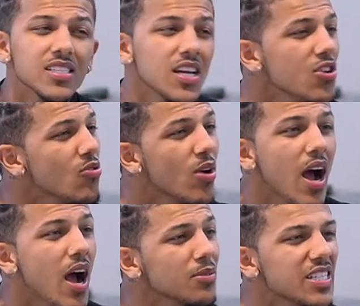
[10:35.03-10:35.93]
say you were an
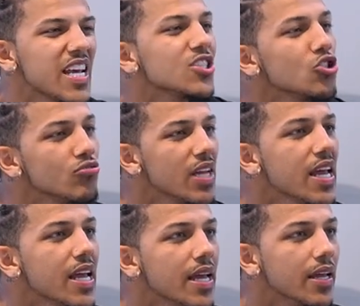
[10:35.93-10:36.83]
option. Yes, you
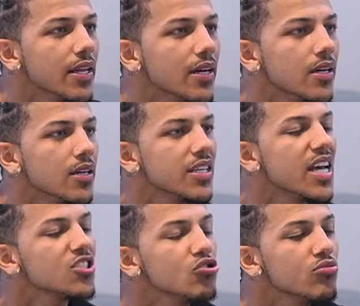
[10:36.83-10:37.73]
did. No, I didn't.
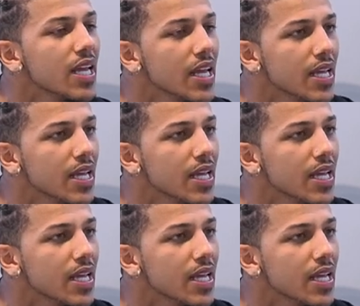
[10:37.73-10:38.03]
Yes, you did. No, I